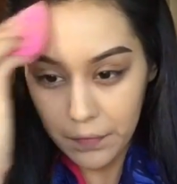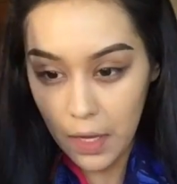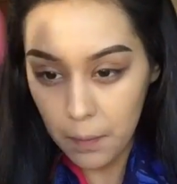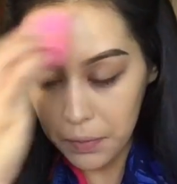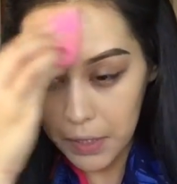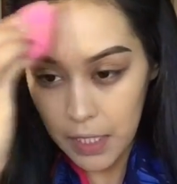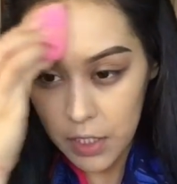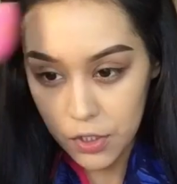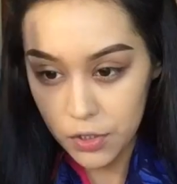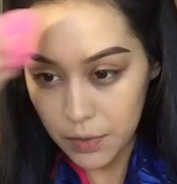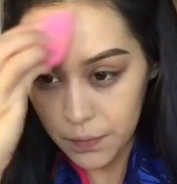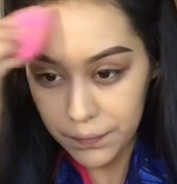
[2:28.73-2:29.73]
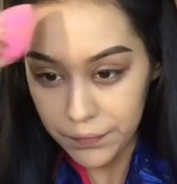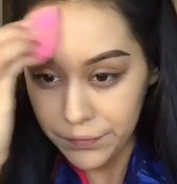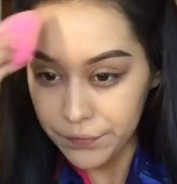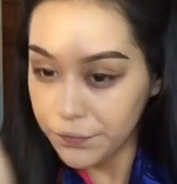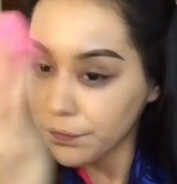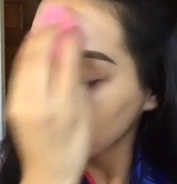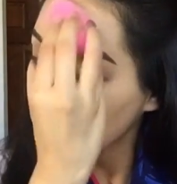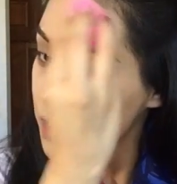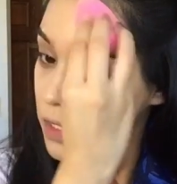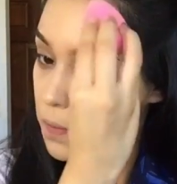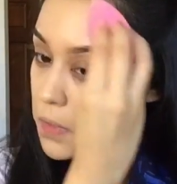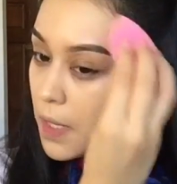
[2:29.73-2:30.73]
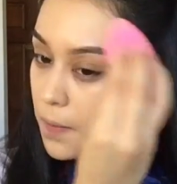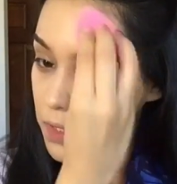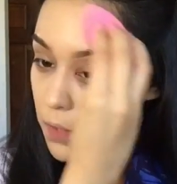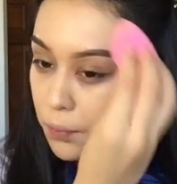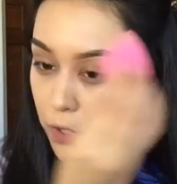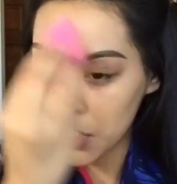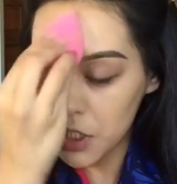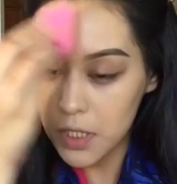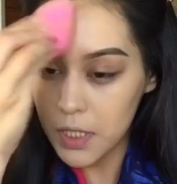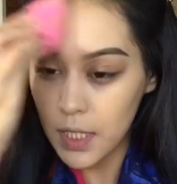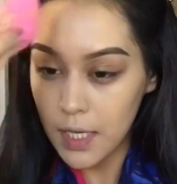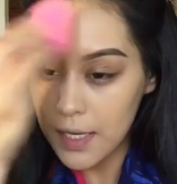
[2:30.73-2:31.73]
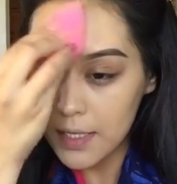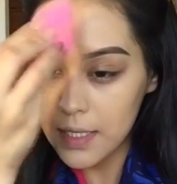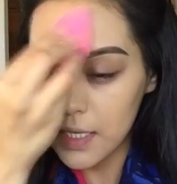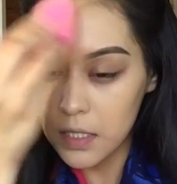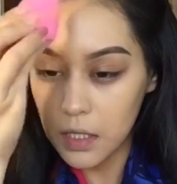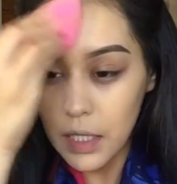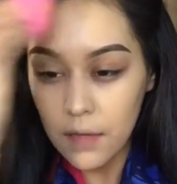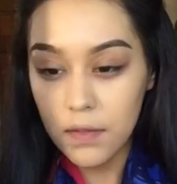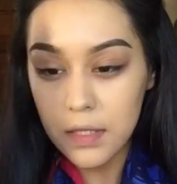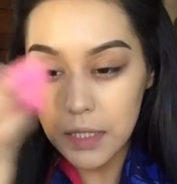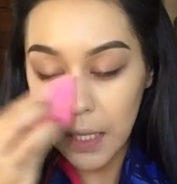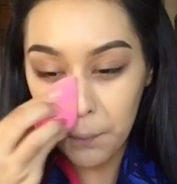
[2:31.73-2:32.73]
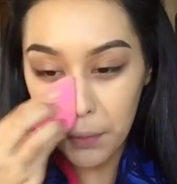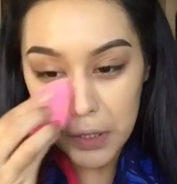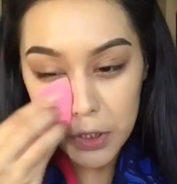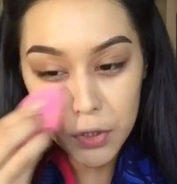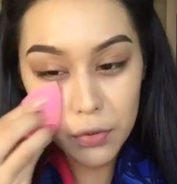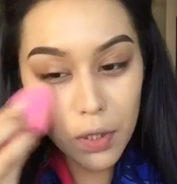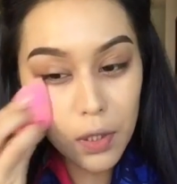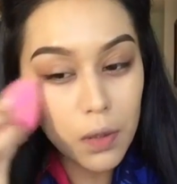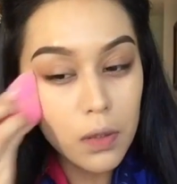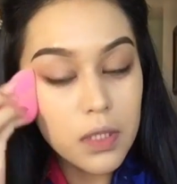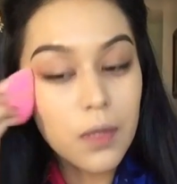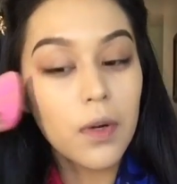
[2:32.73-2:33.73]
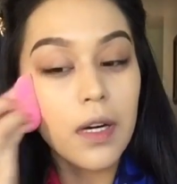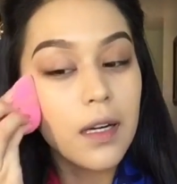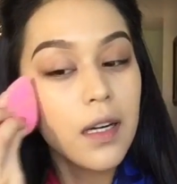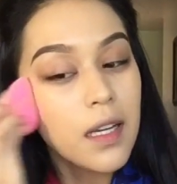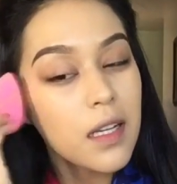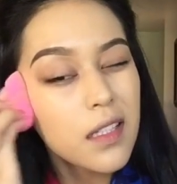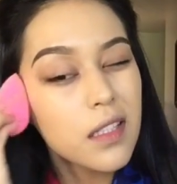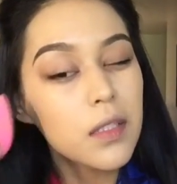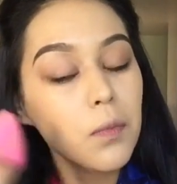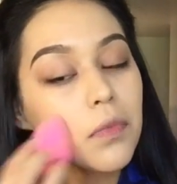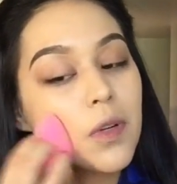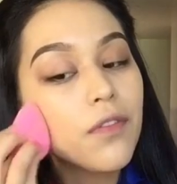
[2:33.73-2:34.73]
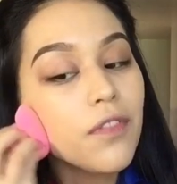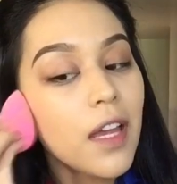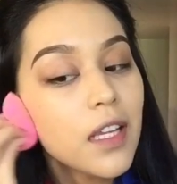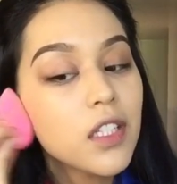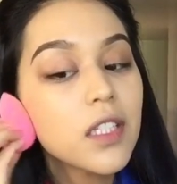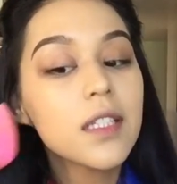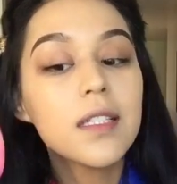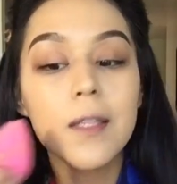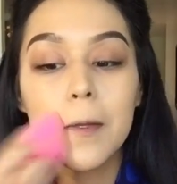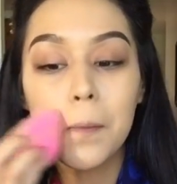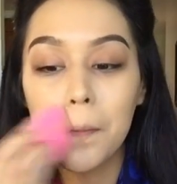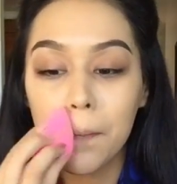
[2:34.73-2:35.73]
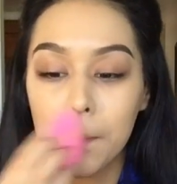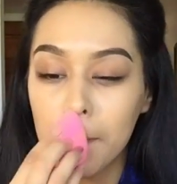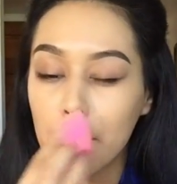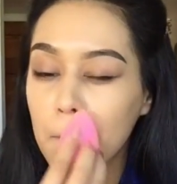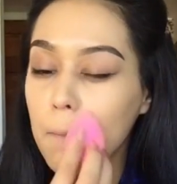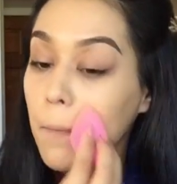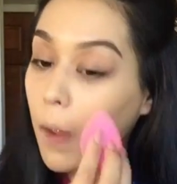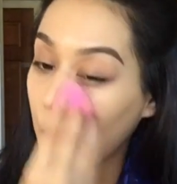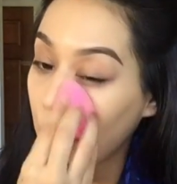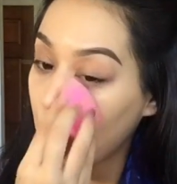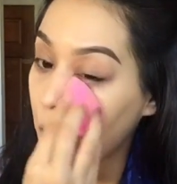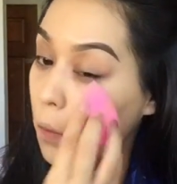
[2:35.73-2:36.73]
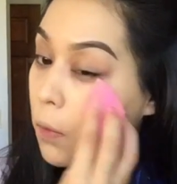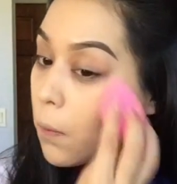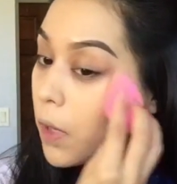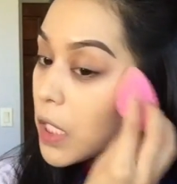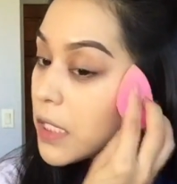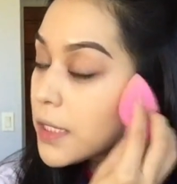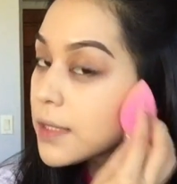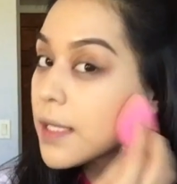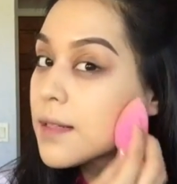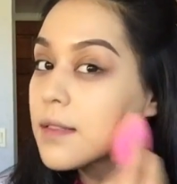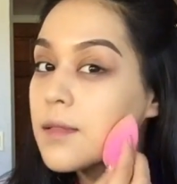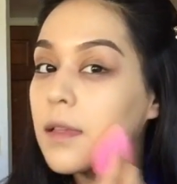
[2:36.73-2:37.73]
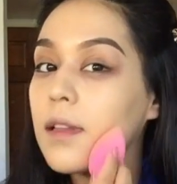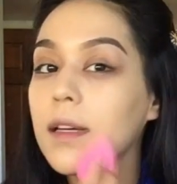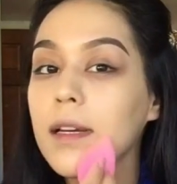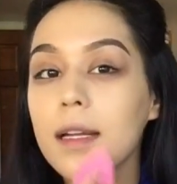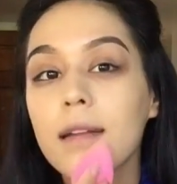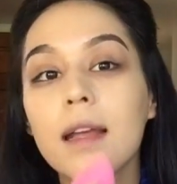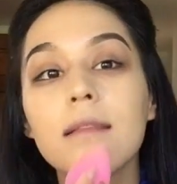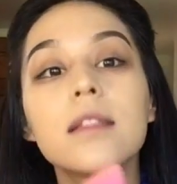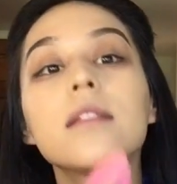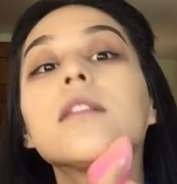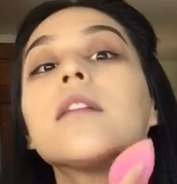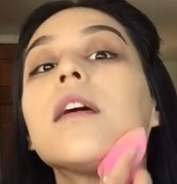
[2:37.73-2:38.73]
application, because sometimes the brushes tend to leave us like brush strokes or some rough edges, and we want our skin to look nice